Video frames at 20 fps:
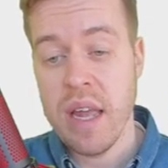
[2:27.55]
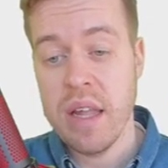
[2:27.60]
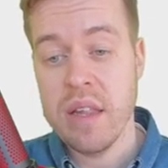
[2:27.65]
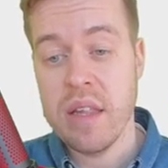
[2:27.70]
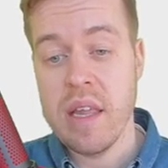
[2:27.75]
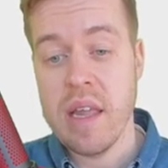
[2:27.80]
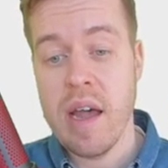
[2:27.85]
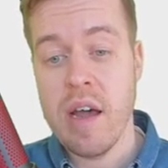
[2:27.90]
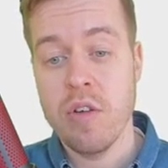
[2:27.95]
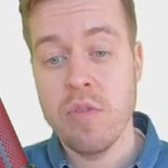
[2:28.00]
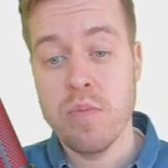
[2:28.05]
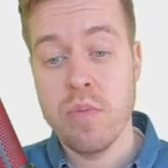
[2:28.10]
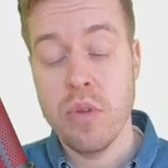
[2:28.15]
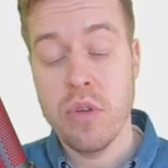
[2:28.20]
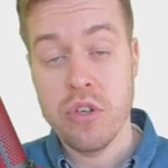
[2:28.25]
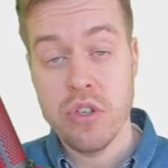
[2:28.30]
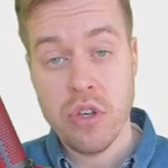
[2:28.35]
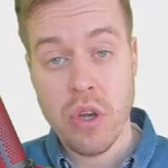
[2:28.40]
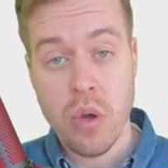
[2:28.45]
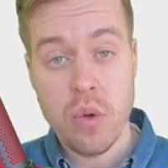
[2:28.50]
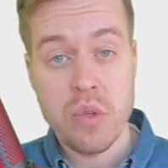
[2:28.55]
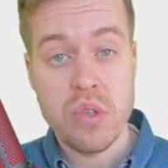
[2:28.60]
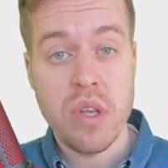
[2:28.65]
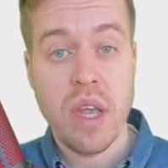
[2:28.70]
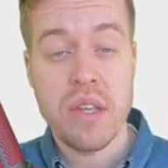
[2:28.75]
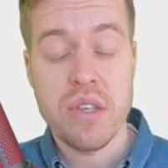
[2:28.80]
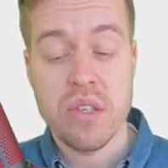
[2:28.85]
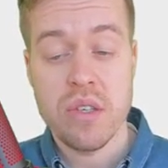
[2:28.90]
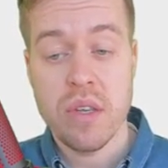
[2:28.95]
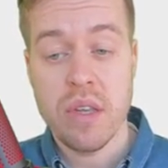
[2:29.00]
and the output shows
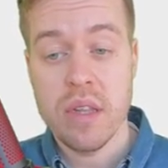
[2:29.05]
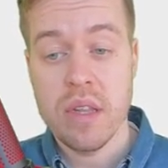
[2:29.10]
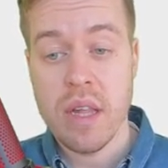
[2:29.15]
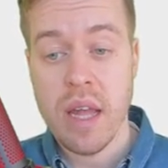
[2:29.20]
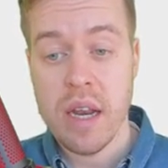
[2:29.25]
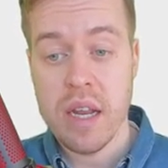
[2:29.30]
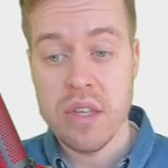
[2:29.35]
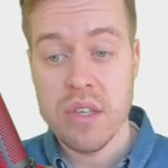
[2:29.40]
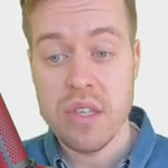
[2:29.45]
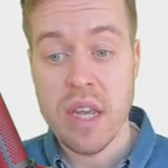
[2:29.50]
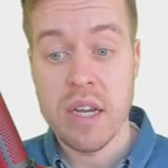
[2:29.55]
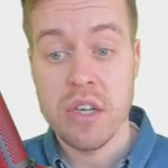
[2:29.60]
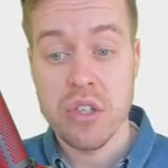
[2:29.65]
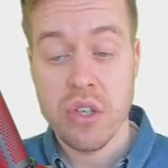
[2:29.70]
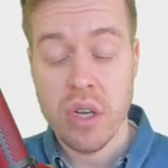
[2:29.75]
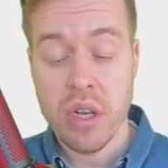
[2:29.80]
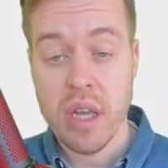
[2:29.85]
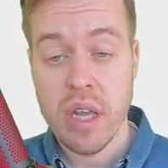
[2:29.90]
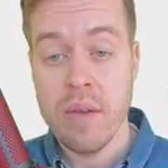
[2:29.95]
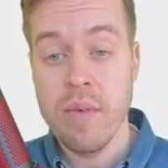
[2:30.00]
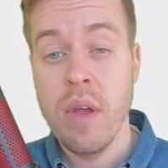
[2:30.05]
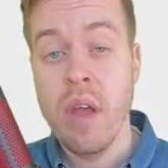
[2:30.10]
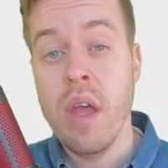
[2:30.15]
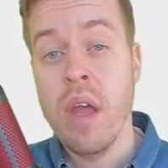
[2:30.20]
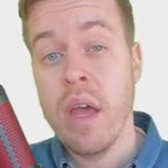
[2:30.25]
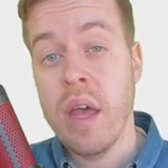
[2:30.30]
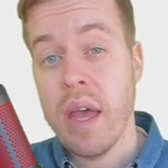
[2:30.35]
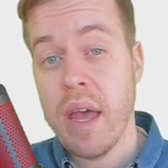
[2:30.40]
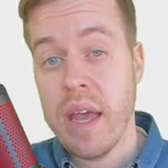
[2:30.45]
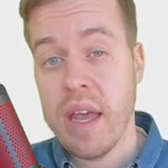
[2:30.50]
us that it's actually
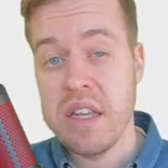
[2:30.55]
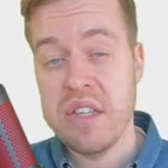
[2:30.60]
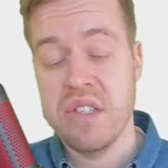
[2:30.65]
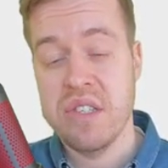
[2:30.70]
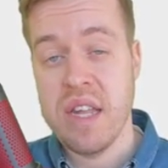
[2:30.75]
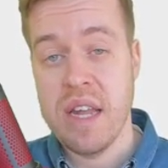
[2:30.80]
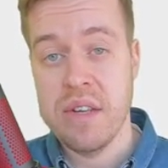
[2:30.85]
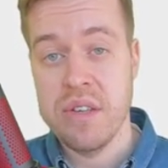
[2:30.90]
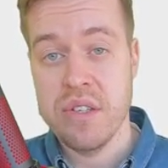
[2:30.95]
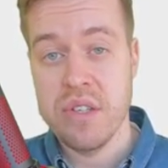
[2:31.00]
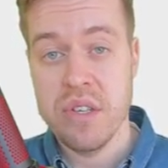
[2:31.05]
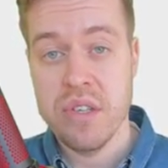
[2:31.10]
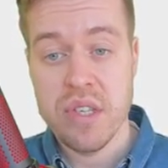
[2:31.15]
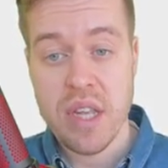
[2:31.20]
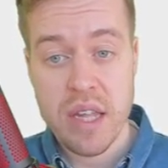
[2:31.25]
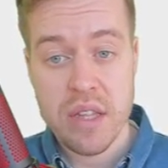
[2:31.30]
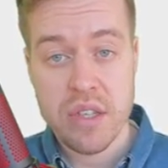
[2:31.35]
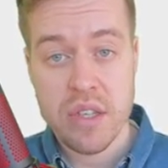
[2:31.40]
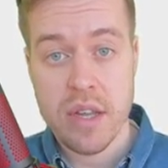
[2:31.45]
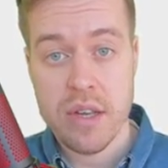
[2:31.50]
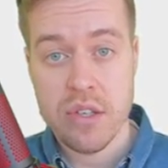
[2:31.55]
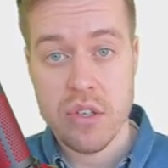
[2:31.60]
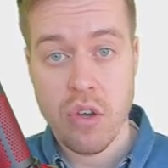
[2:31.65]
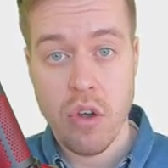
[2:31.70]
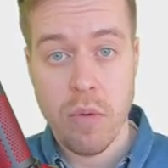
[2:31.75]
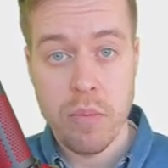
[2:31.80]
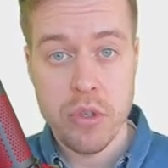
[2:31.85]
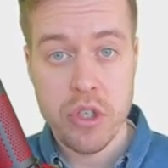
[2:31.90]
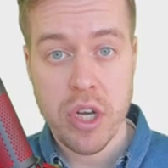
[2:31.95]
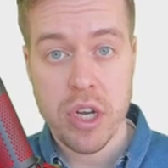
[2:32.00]
a Stanza sentence
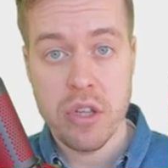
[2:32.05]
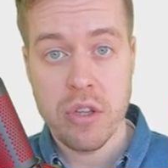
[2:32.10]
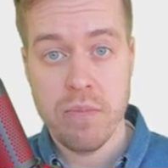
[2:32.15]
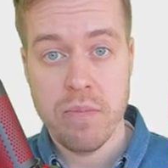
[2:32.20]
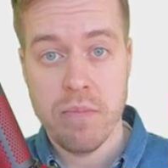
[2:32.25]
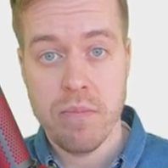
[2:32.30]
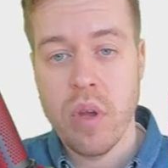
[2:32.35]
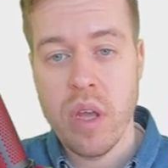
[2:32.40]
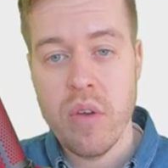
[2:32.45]
object.